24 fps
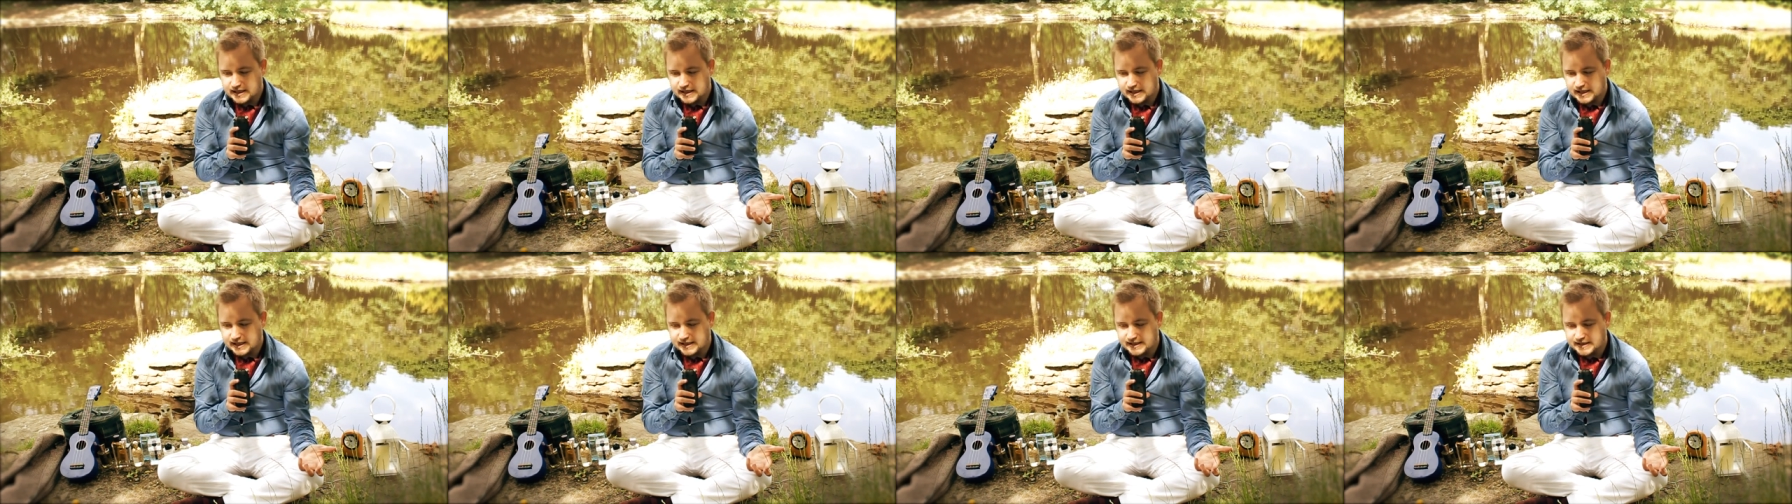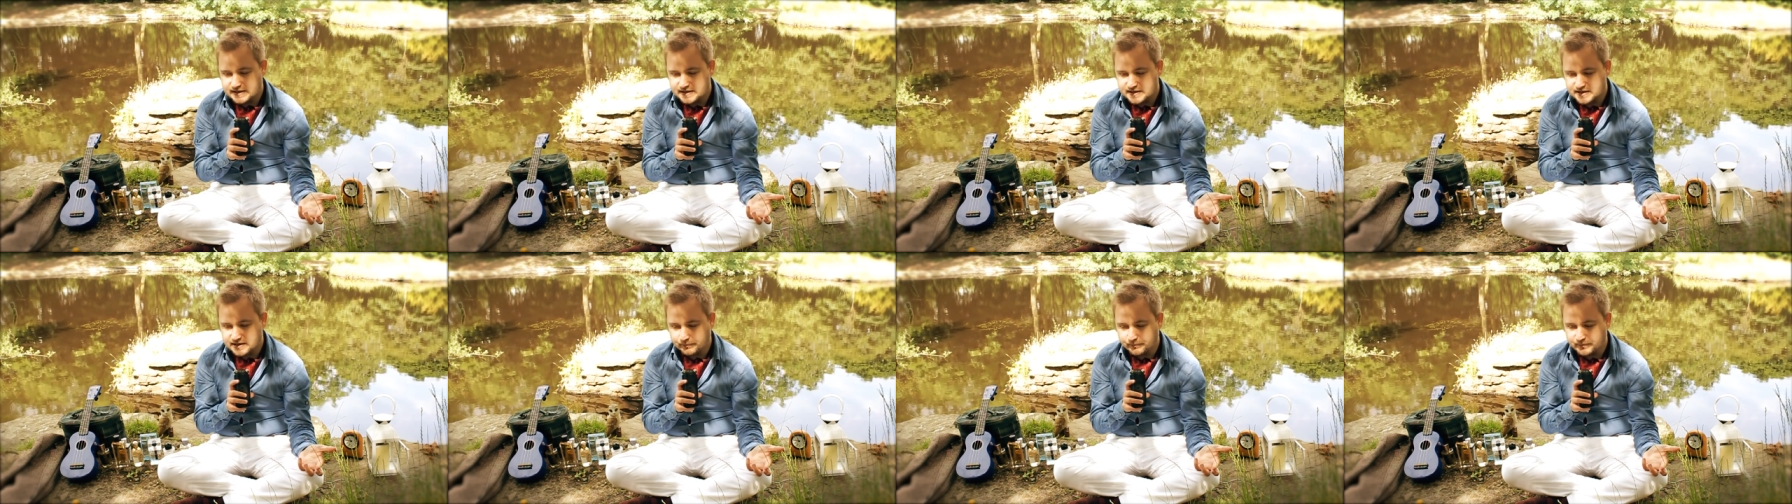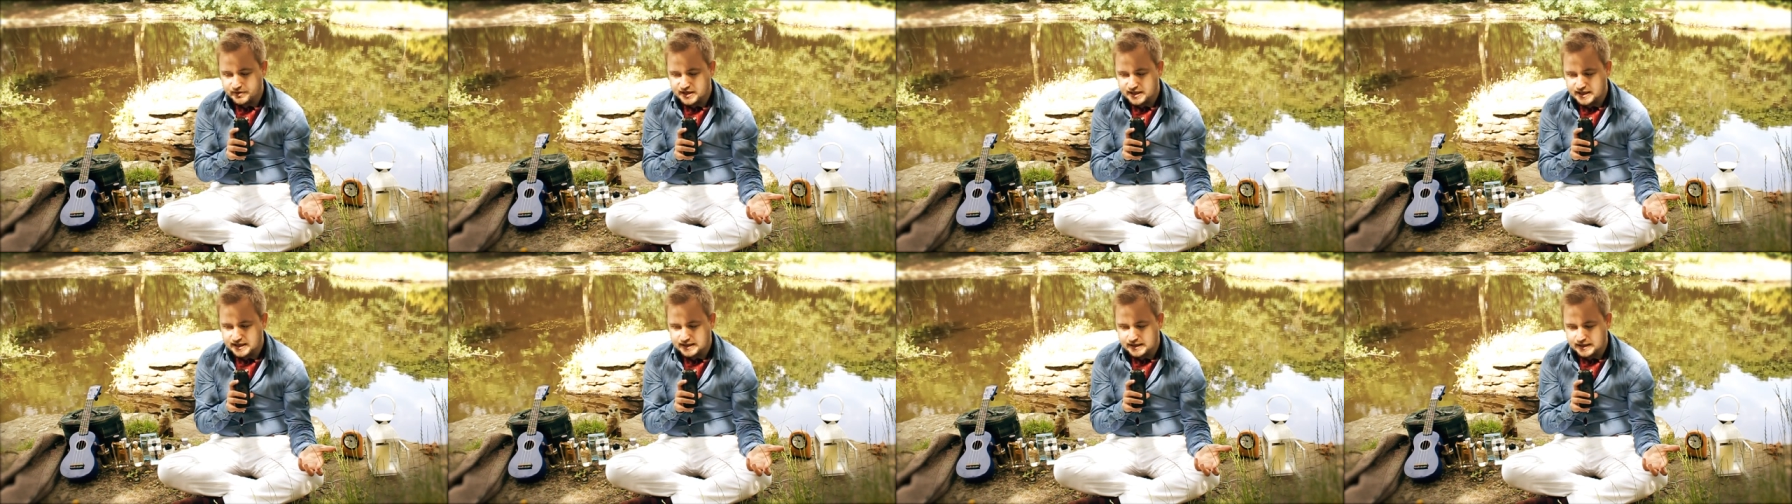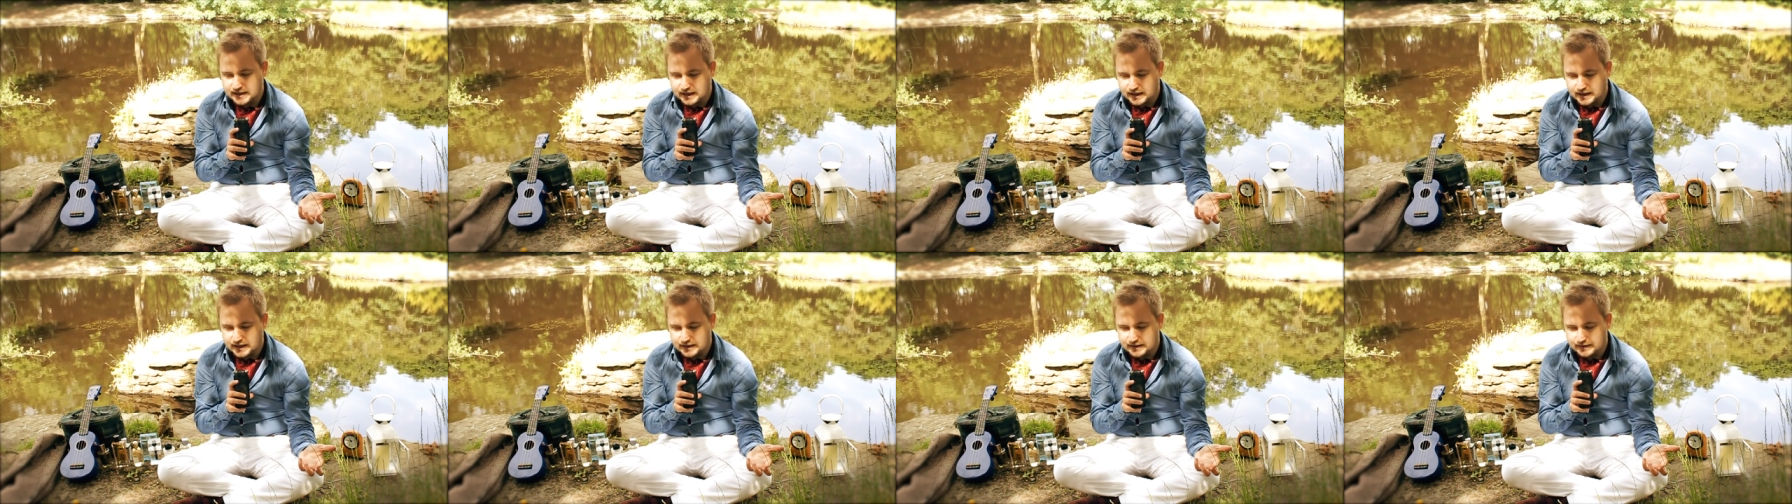and it's something
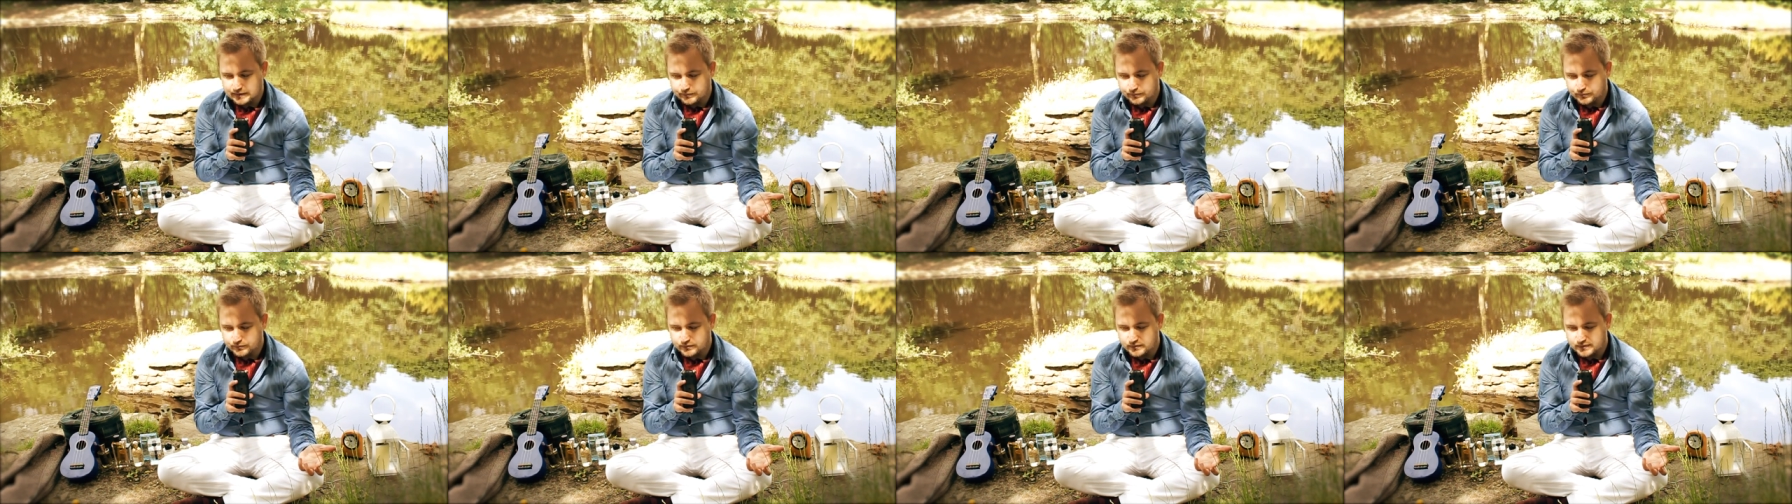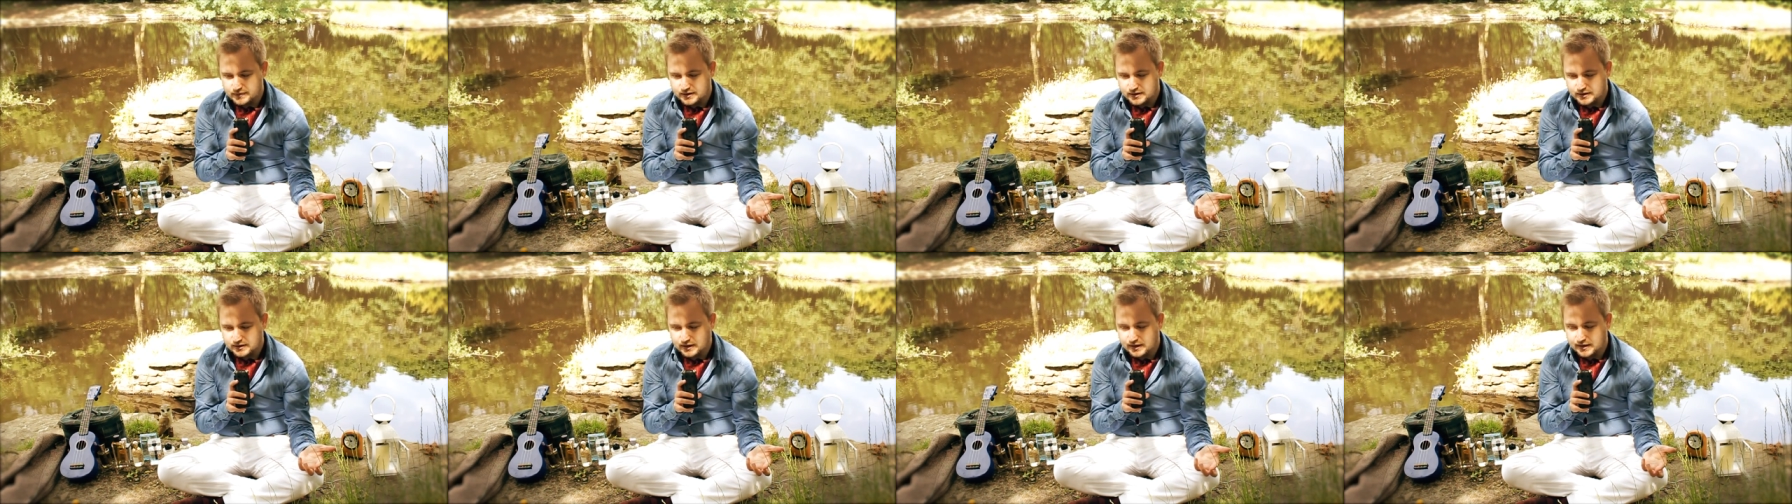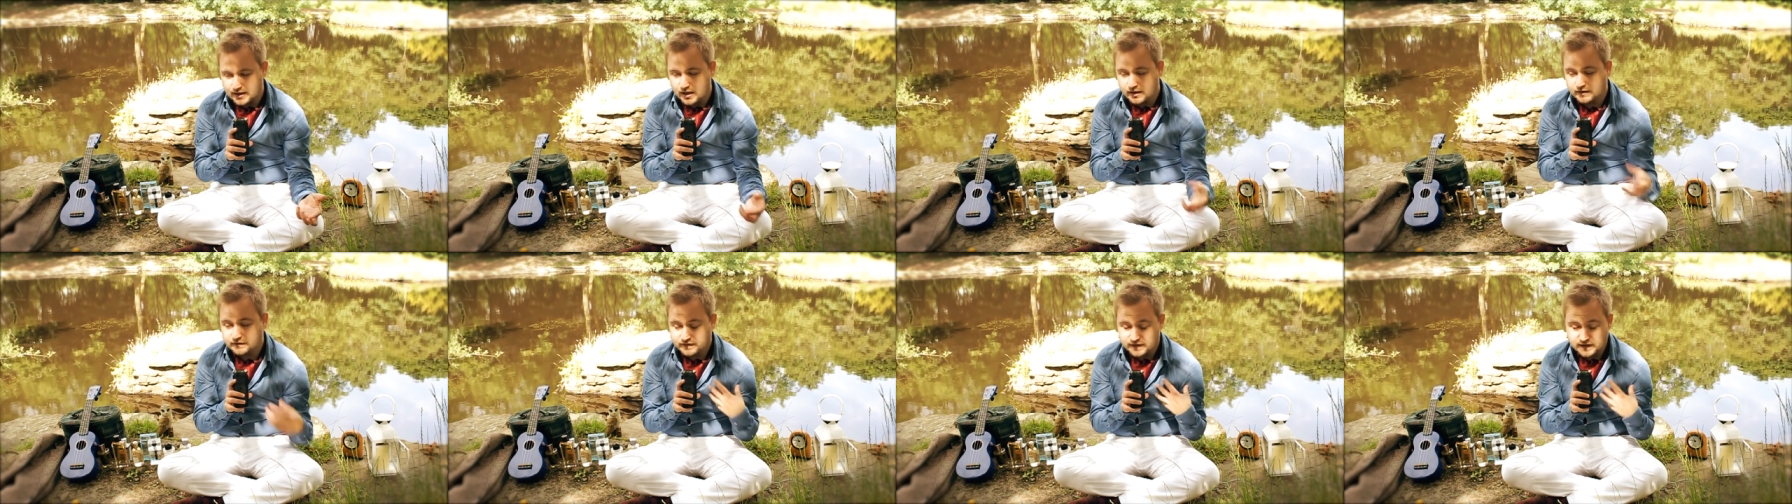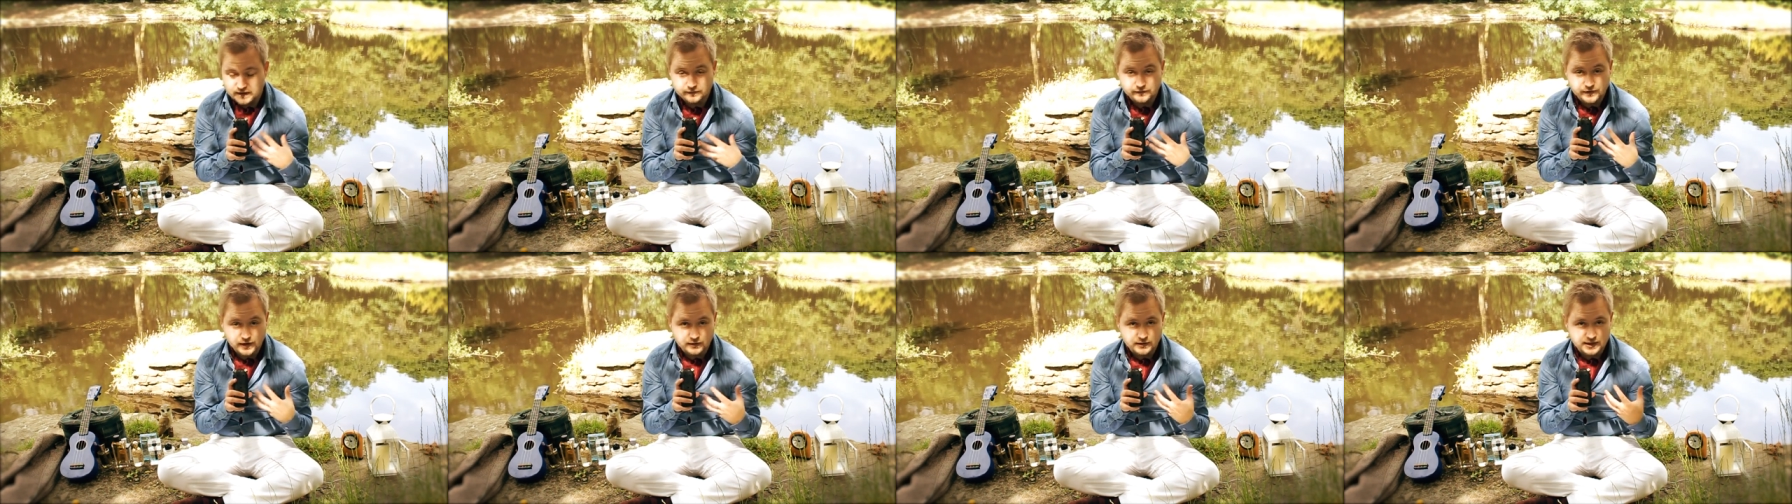um, that I
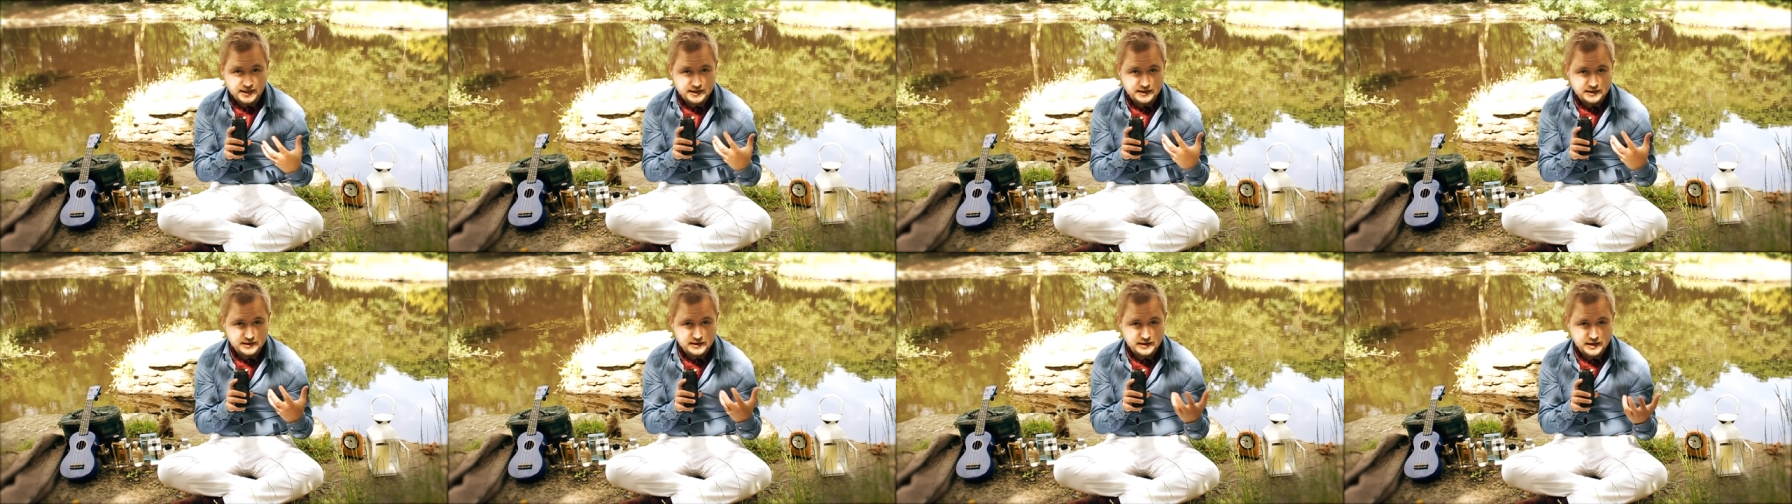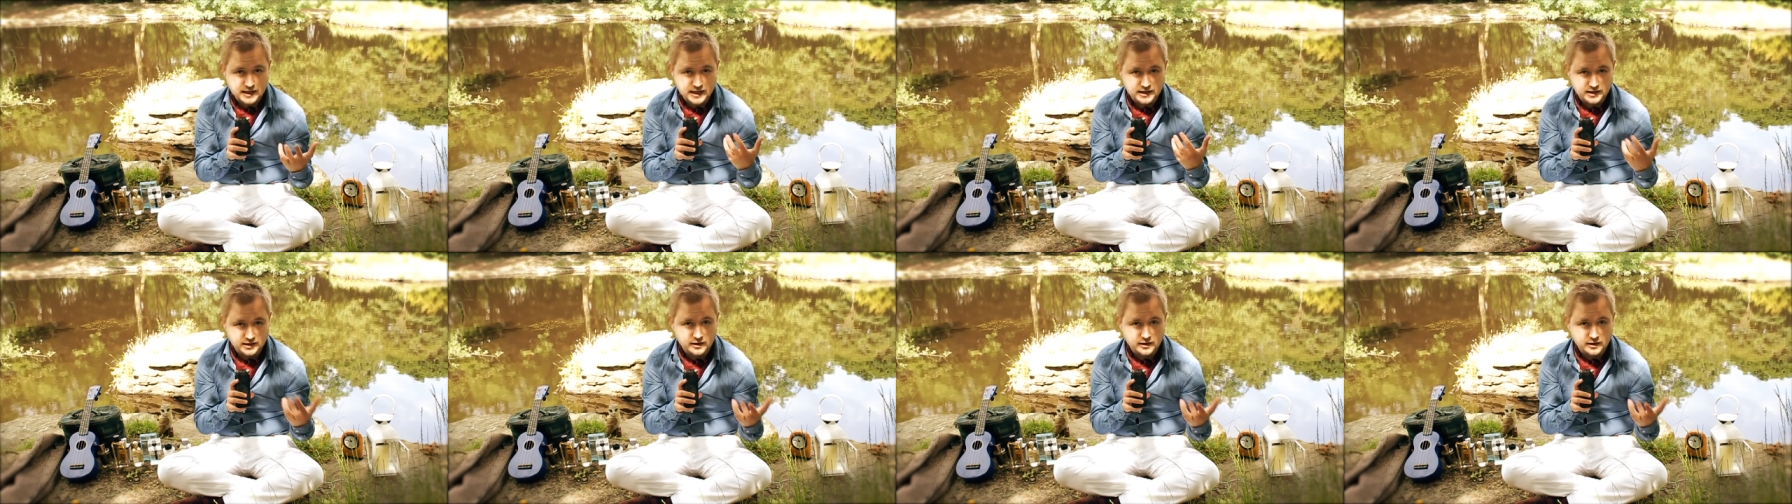feel very uh,